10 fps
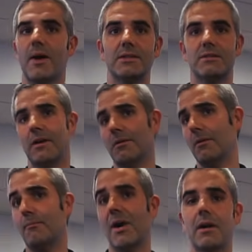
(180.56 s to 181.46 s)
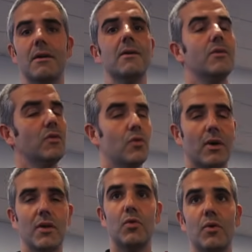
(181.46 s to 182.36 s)
watts and back, you
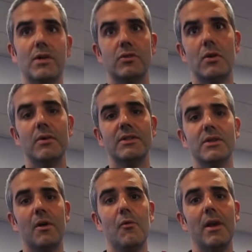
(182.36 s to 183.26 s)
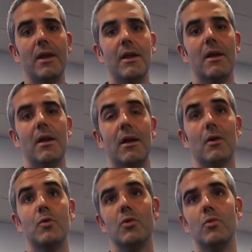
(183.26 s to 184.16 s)
can do it. So it's a really a
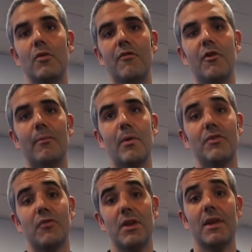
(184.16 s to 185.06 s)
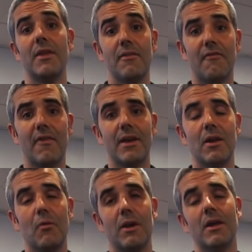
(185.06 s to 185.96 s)
good tool for power training. And the
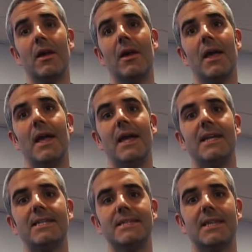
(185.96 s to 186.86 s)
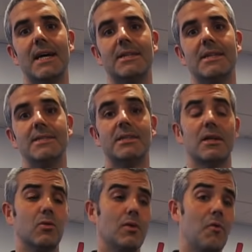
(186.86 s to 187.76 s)
final one is that it's
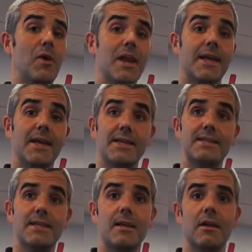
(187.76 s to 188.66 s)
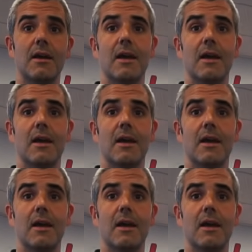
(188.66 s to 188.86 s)
a really easy